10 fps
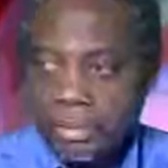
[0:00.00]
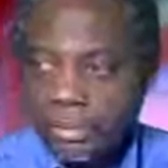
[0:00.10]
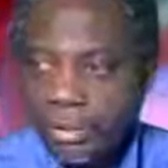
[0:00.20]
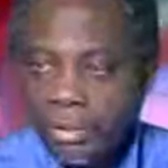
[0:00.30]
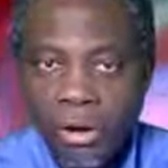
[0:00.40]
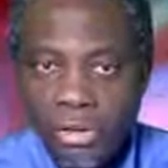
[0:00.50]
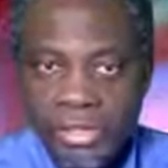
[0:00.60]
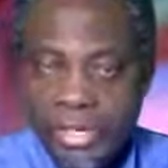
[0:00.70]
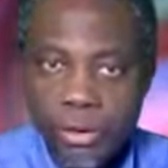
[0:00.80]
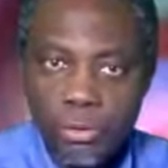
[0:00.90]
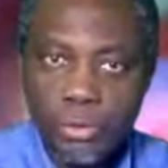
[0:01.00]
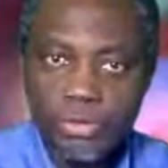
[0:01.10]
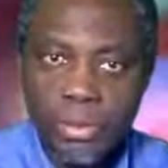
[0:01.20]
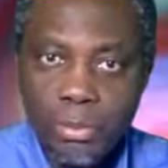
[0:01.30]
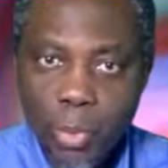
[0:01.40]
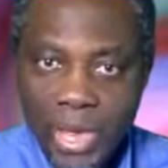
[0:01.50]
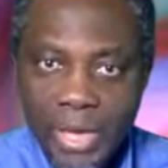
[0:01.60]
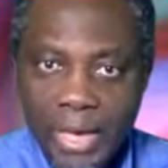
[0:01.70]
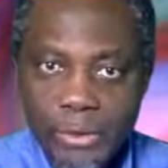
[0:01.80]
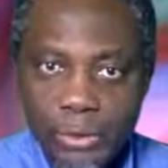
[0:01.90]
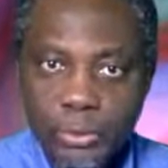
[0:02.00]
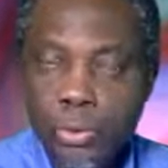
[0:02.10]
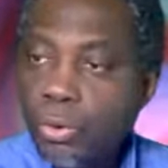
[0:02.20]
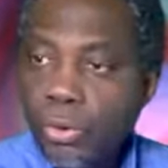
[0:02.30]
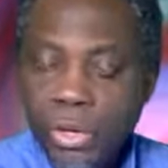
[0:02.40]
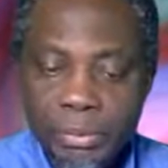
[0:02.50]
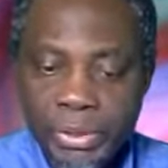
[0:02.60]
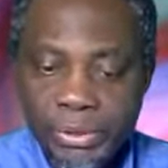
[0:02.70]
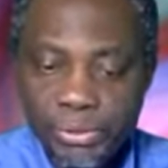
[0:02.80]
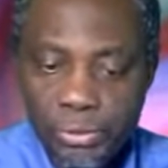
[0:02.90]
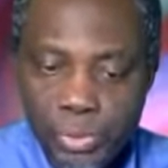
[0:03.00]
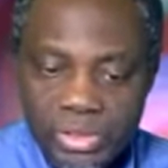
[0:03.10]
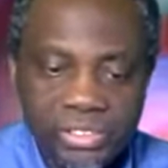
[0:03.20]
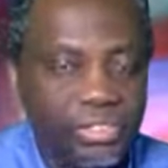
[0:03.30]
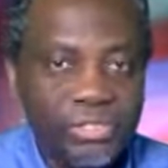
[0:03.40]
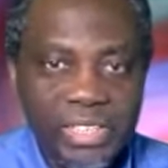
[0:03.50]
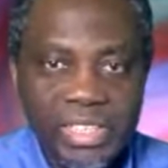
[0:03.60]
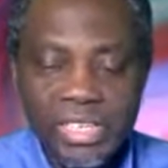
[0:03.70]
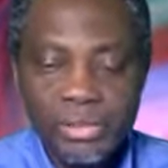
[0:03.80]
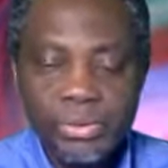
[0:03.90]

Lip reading: on holiday or go somewhere, and you go because you want a souvenir,